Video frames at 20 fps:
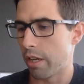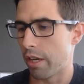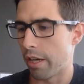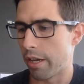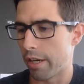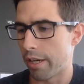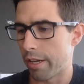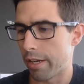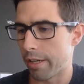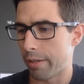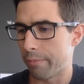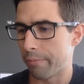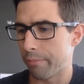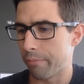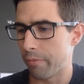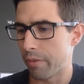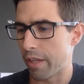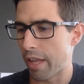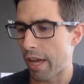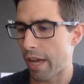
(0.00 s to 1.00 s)

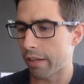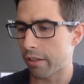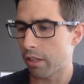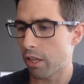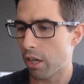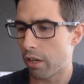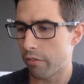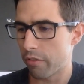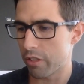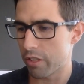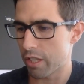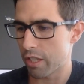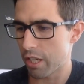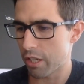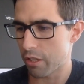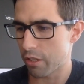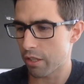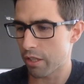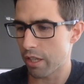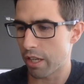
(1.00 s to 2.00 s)
That
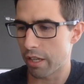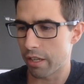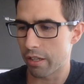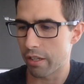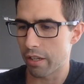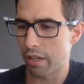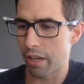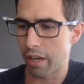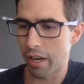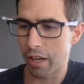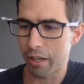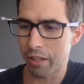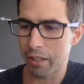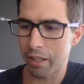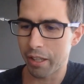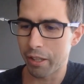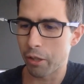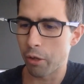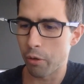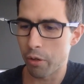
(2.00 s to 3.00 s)
conversation, and I
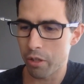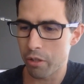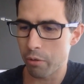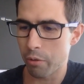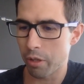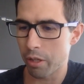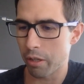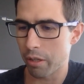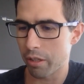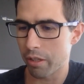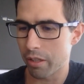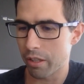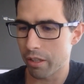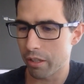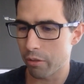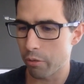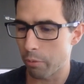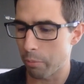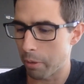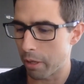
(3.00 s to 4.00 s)
can go into it
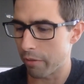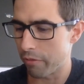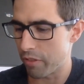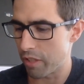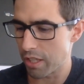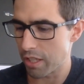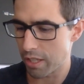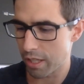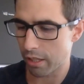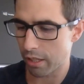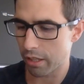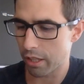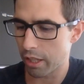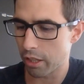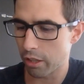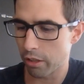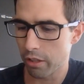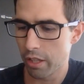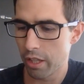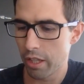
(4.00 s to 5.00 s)
into a bit of detail
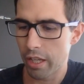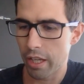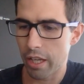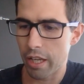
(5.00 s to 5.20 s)
here.